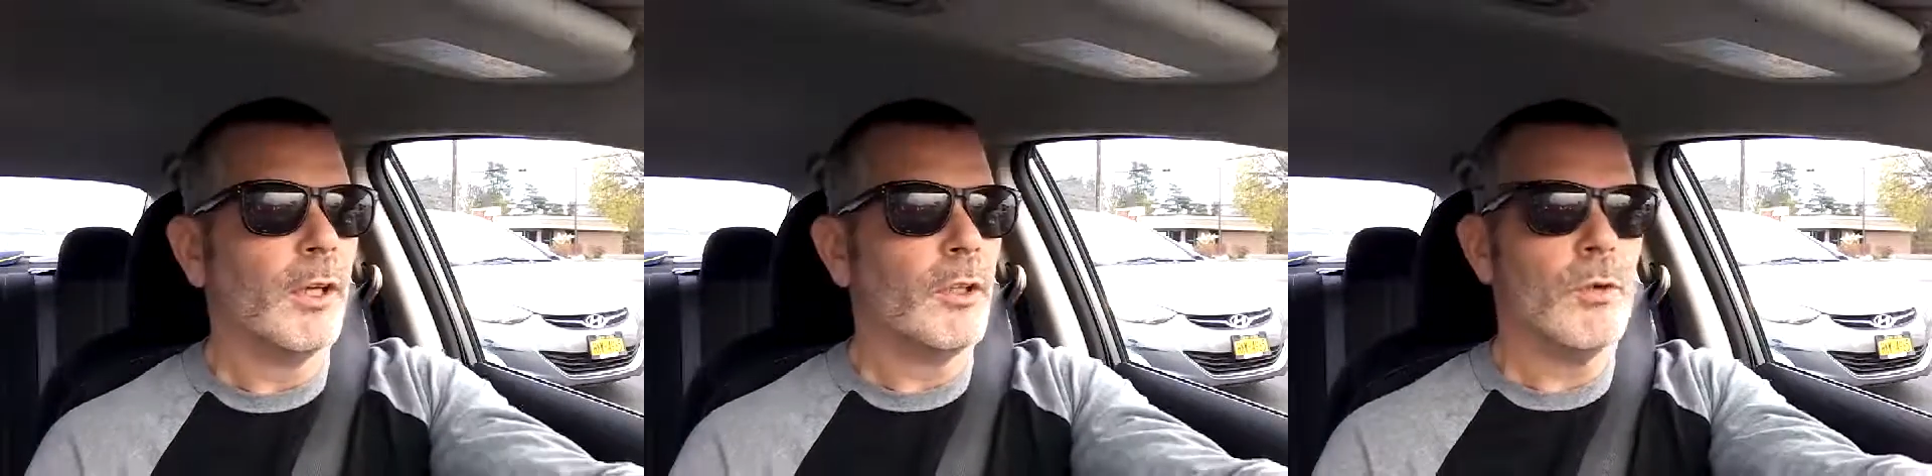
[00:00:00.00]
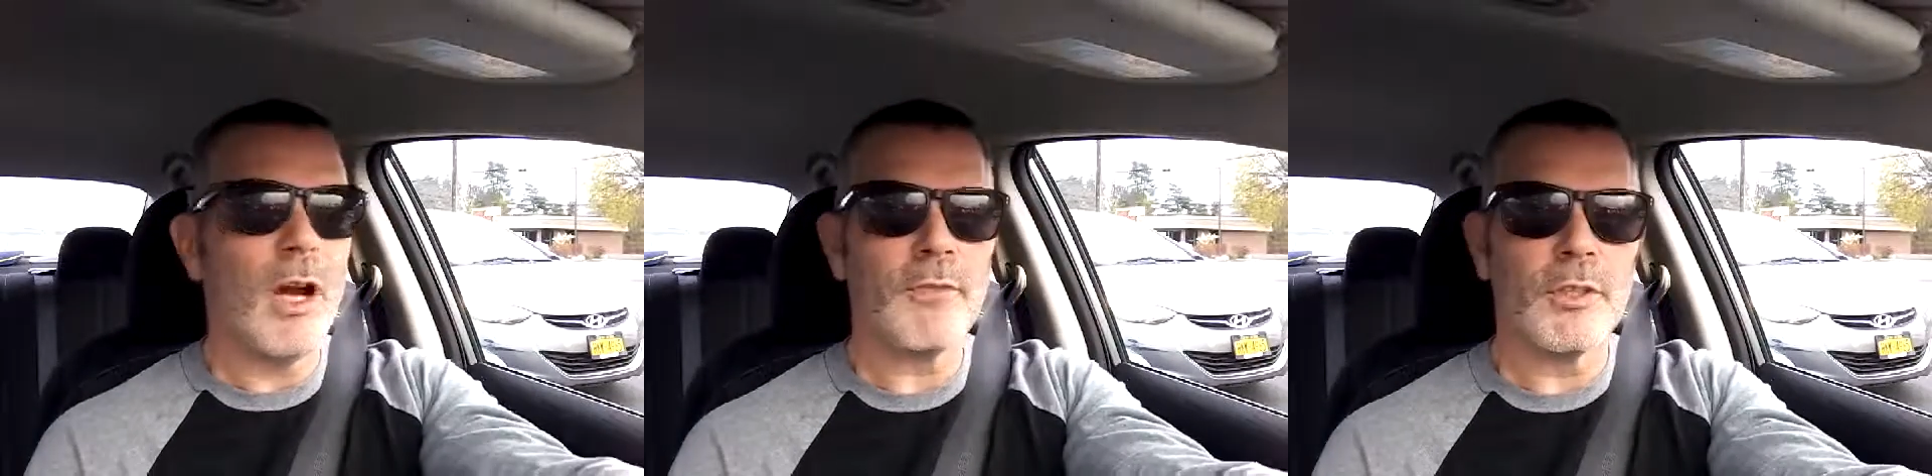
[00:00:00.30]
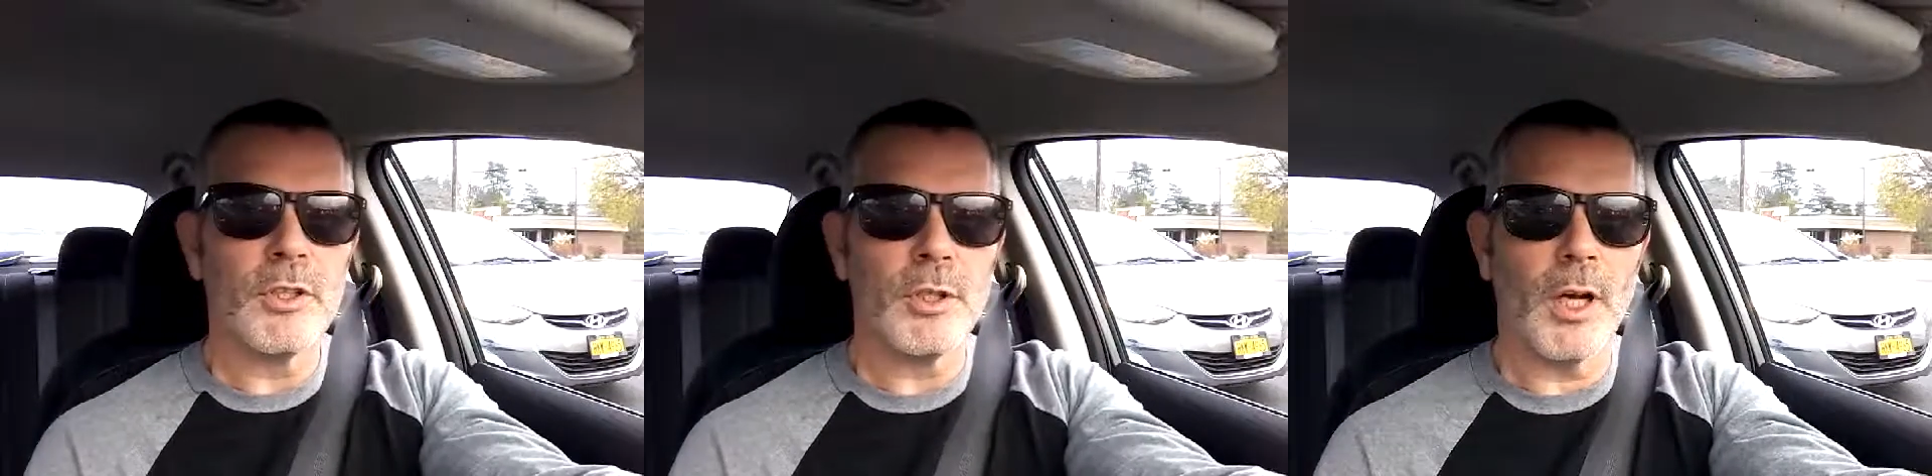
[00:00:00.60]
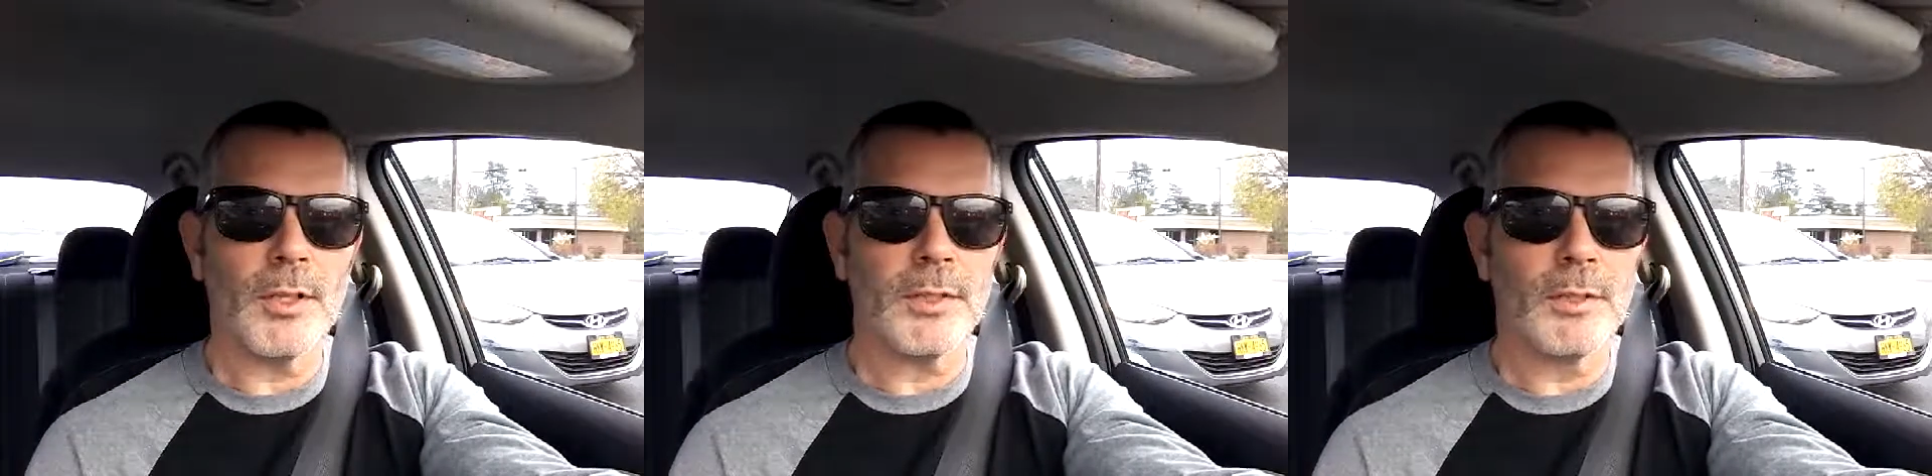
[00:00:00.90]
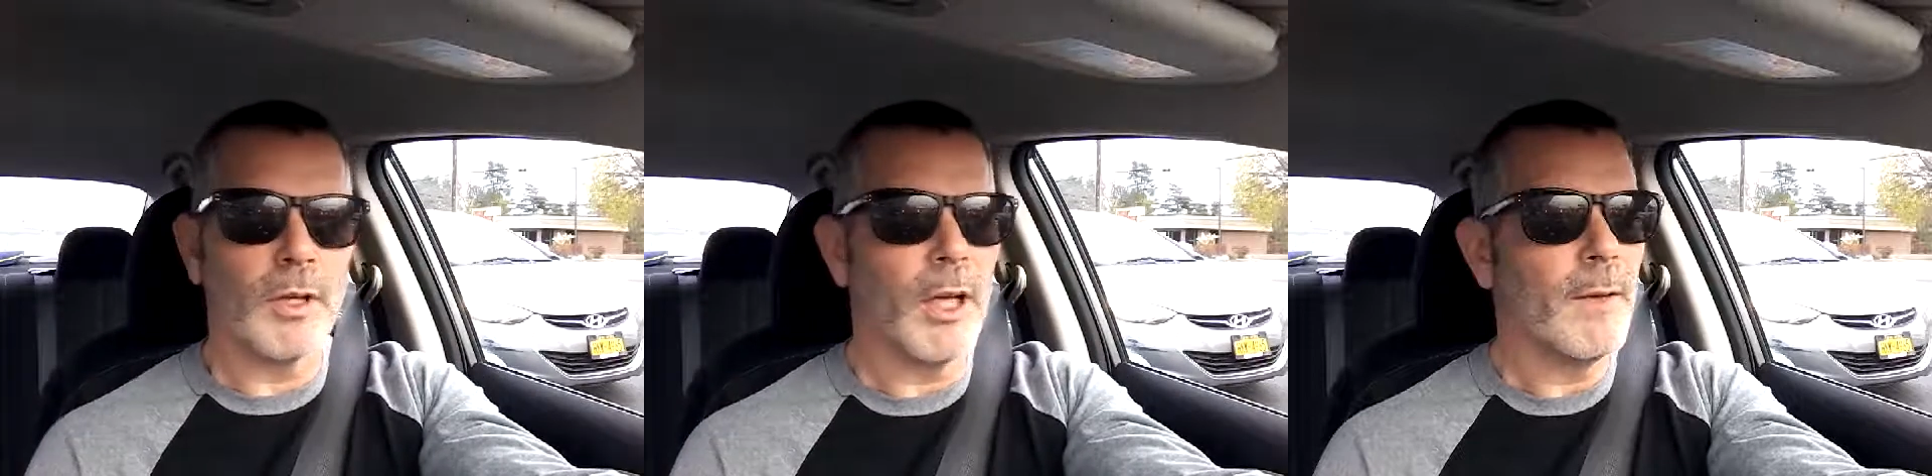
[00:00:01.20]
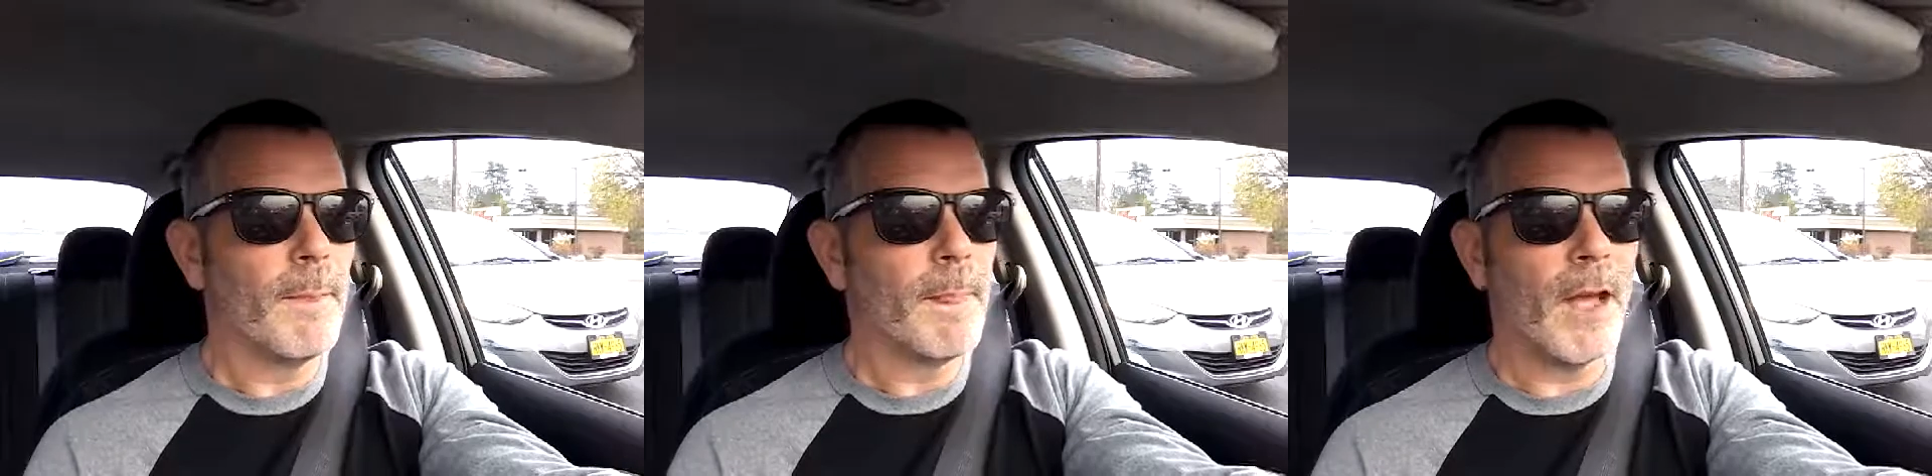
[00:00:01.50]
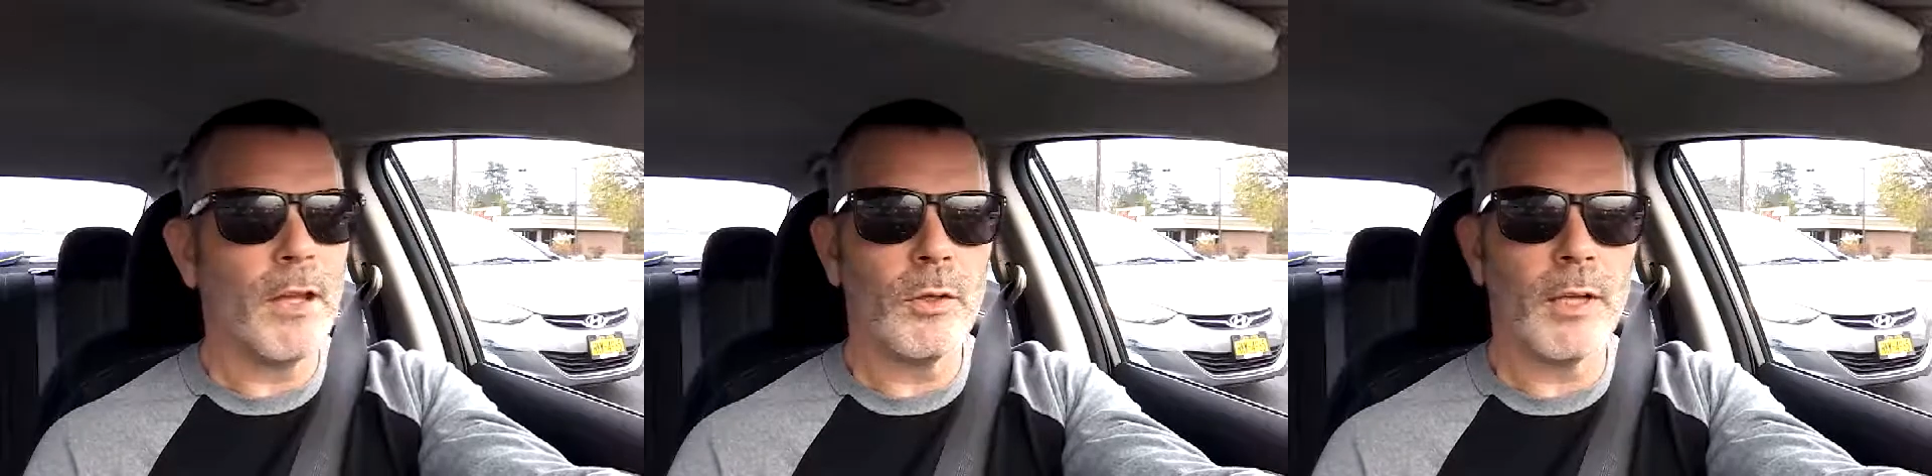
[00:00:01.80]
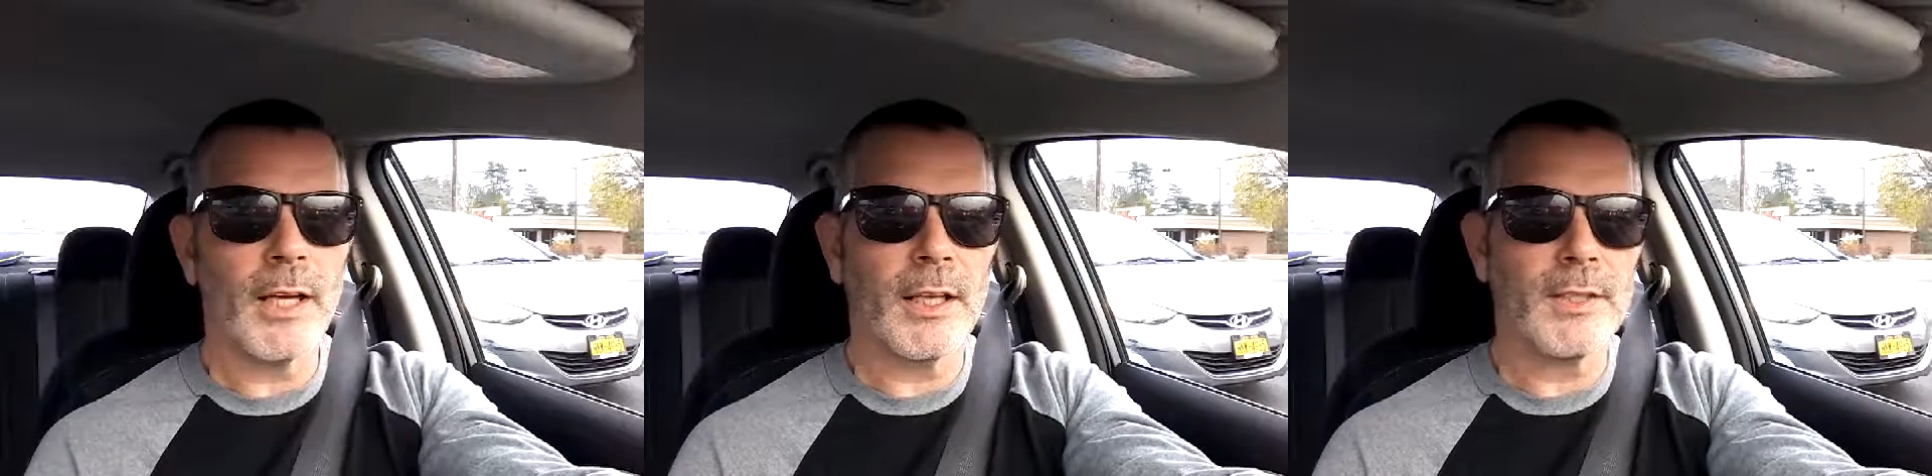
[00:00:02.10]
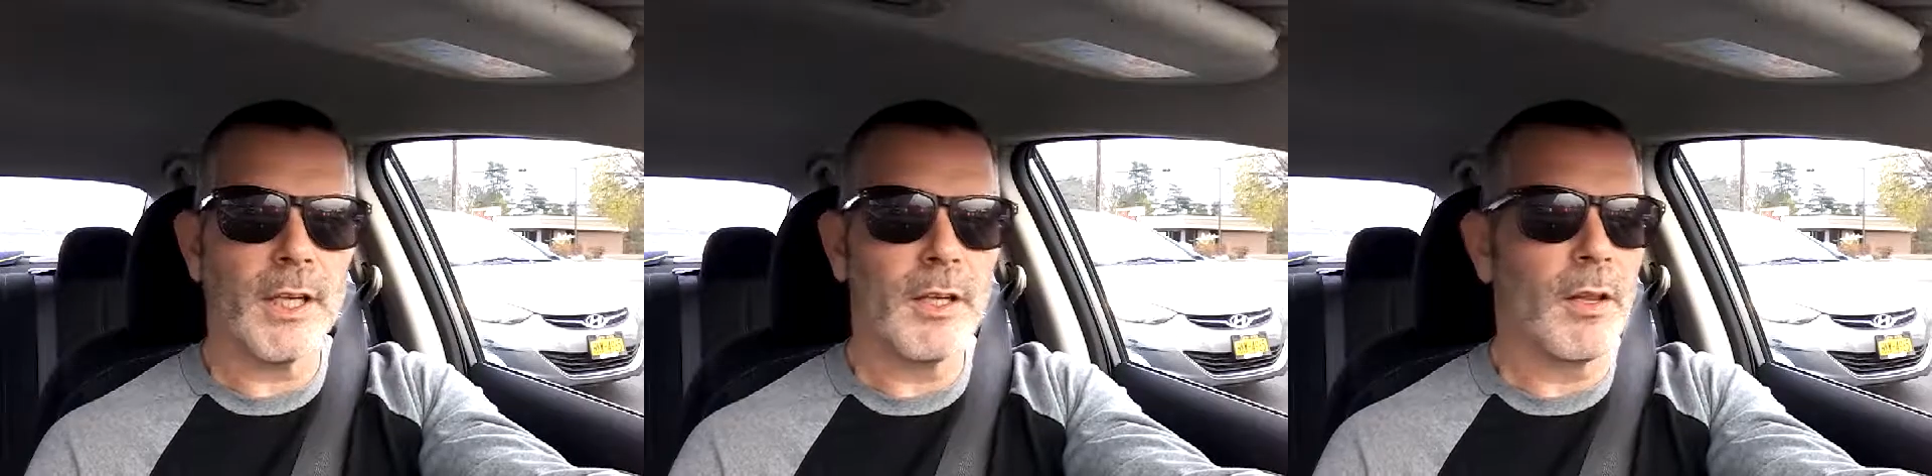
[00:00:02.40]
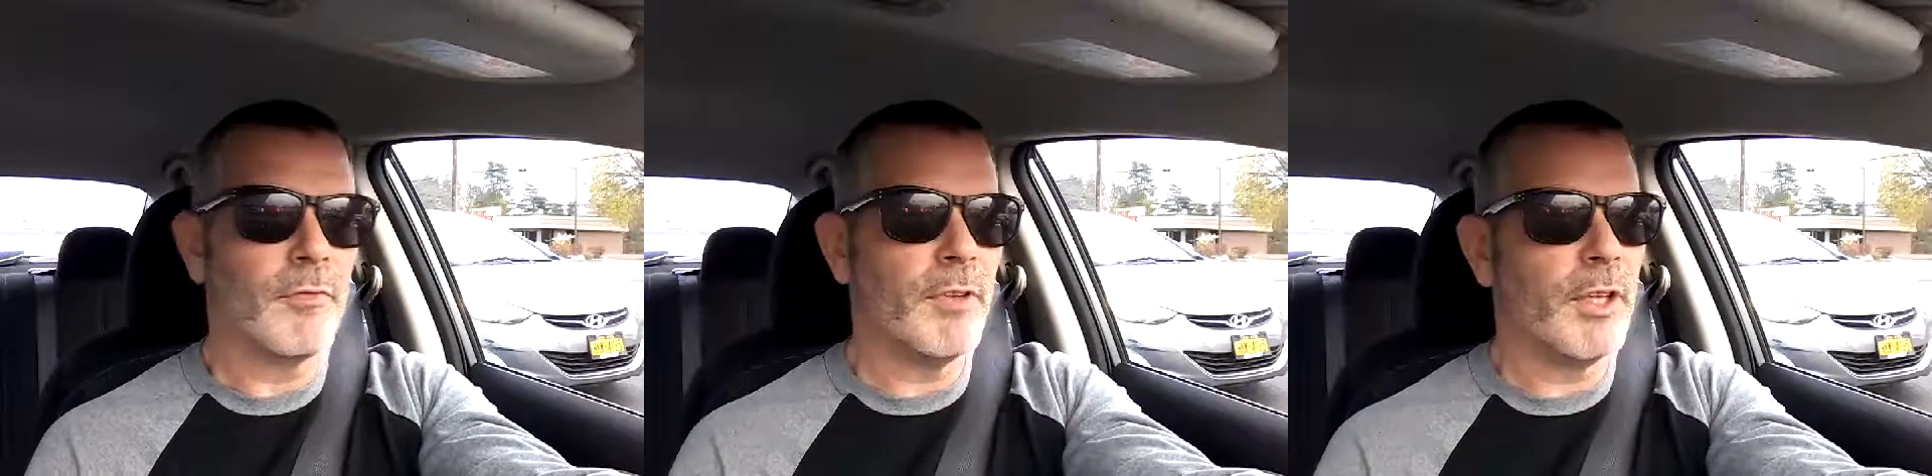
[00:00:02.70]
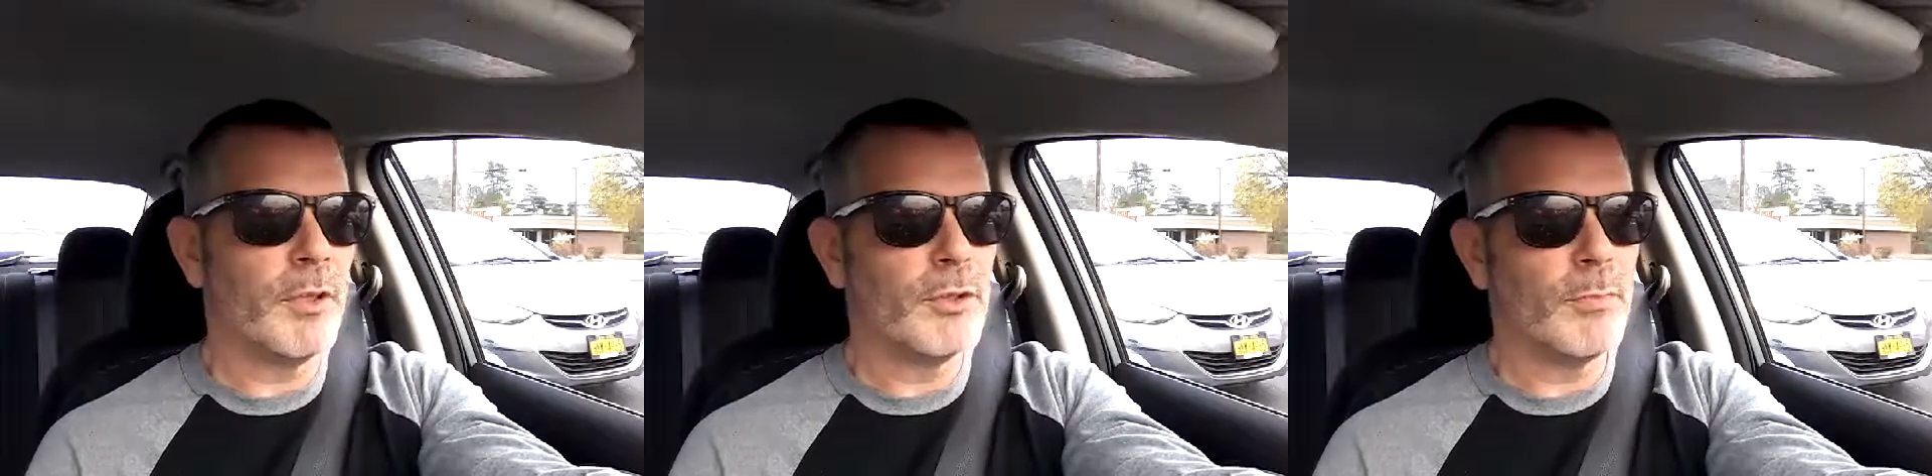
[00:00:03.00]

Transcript: You have to adjust, okay? How you, like I said in other videos,